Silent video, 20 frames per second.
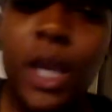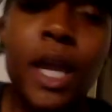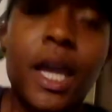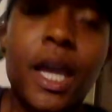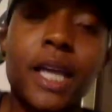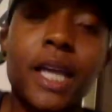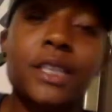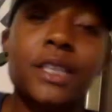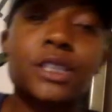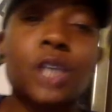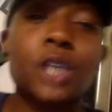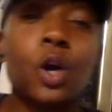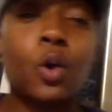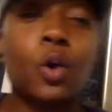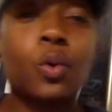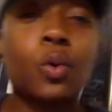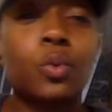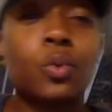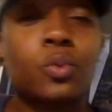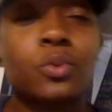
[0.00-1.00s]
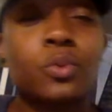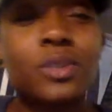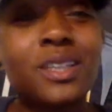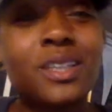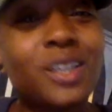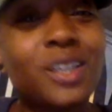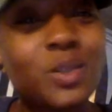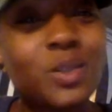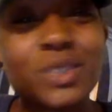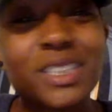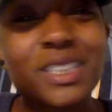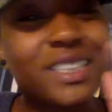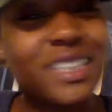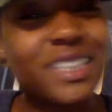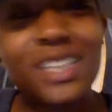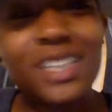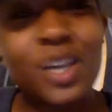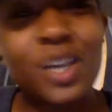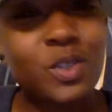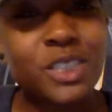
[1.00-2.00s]
And so, you know, she
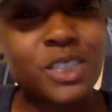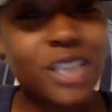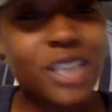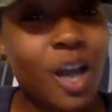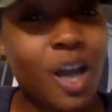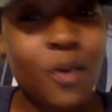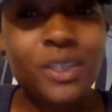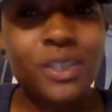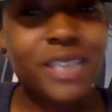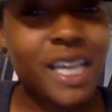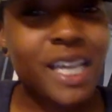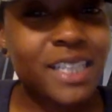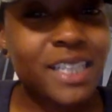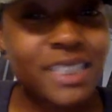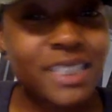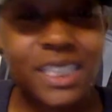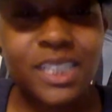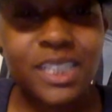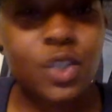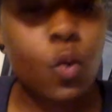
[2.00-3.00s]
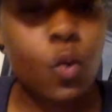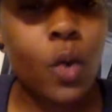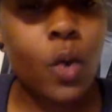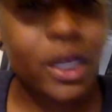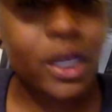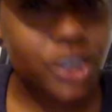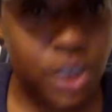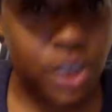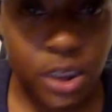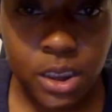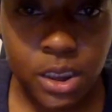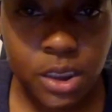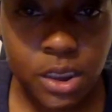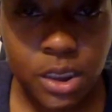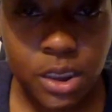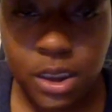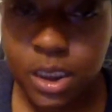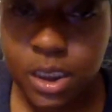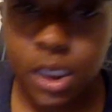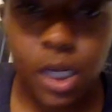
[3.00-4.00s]
you know, she always has these
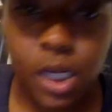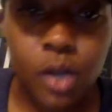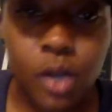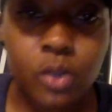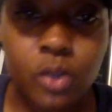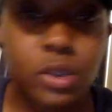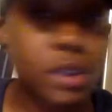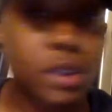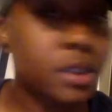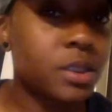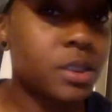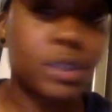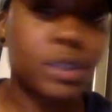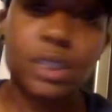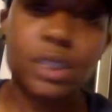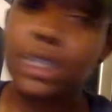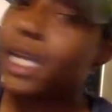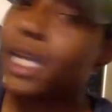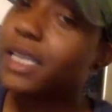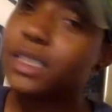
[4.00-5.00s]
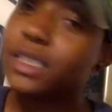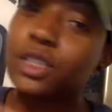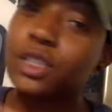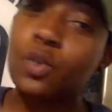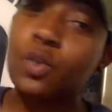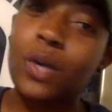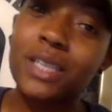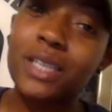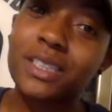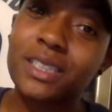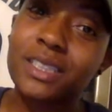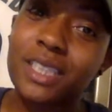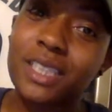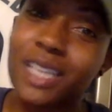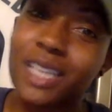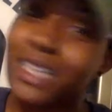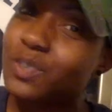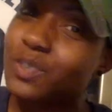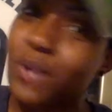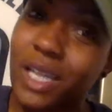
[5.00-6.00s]
questions, you know, she she has these questions and
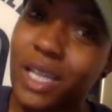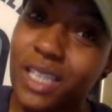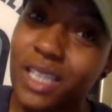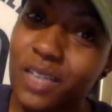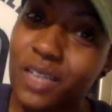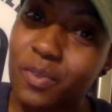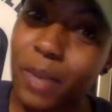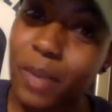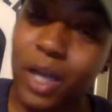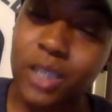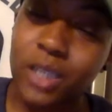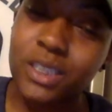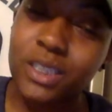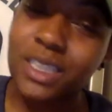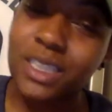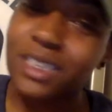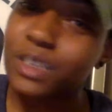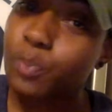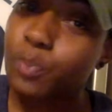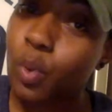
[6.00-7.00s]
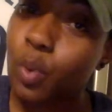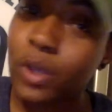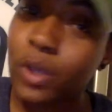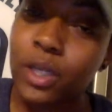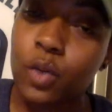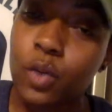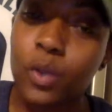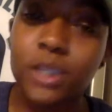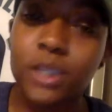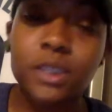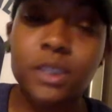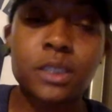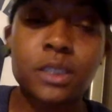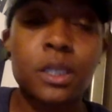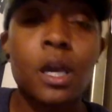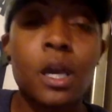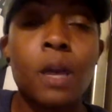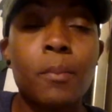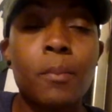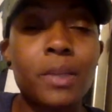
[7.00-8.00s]
that's what I love about her. She has these pointed questions,
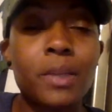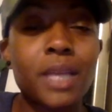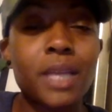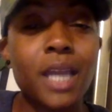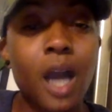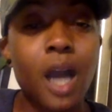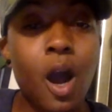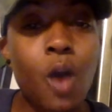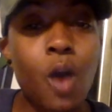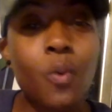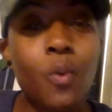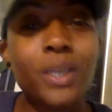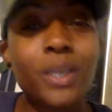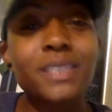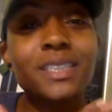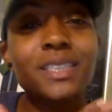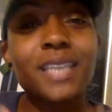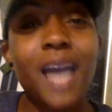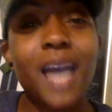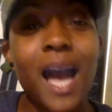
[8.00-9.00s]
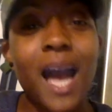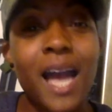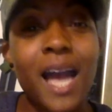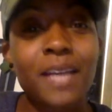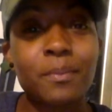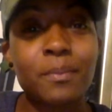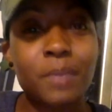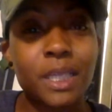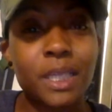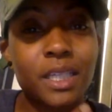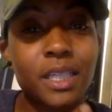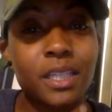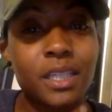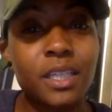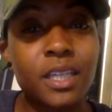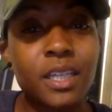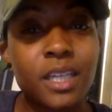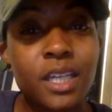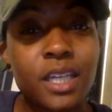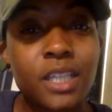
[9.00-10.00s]
but they always guide me
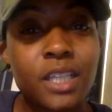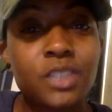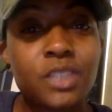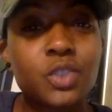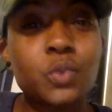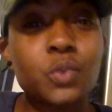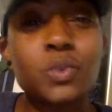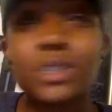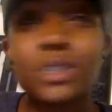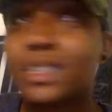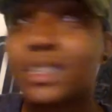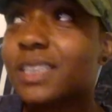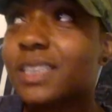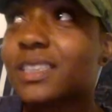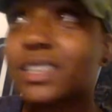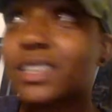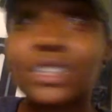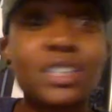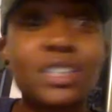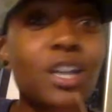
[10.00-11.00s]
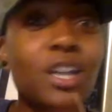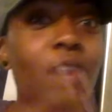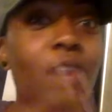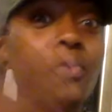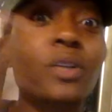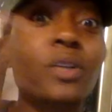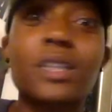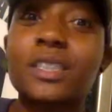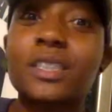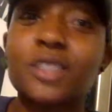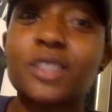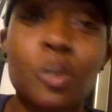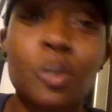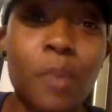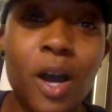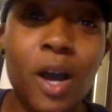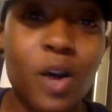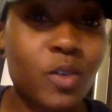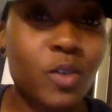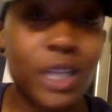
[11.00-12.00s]
to just discovering this on
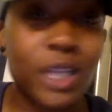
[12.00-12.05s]
my own.